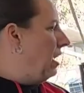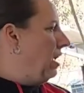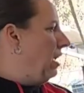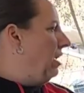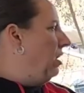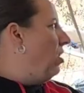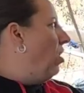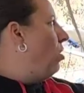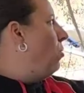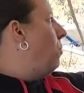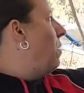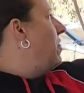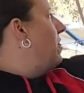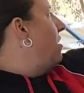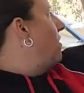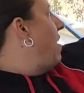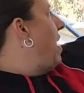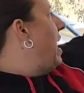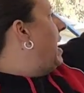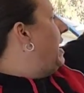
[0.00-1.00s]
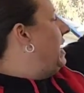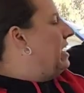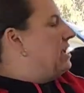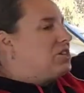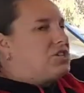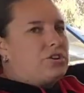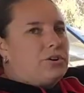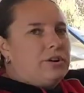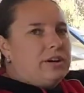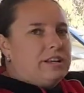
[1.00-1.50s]
You know, when they're out here
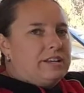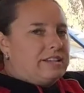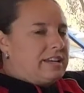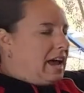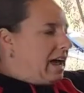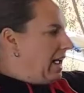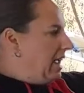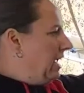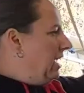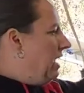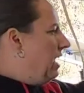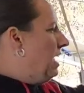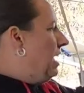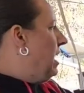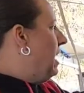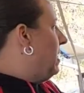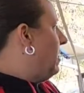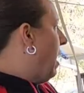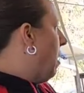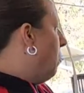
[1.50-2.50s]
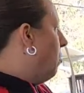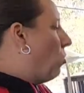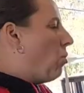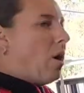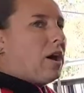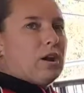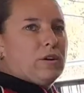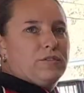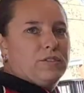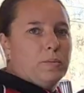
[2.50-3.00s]
during the day, they will
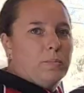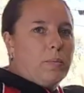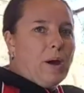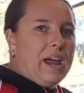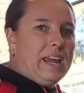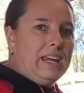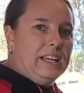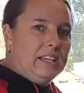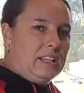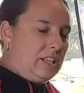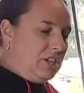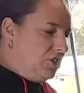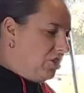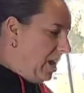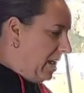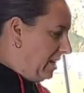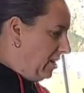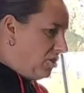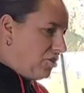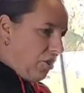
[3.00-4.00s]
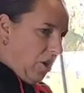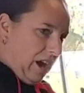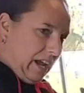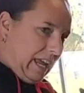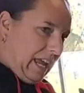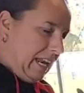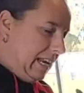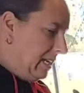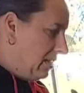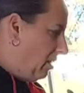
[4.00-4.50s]
quite often break into the shed and try and
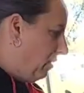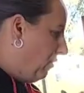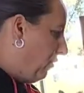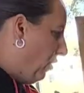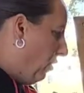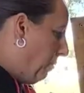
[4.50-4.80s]
get into the food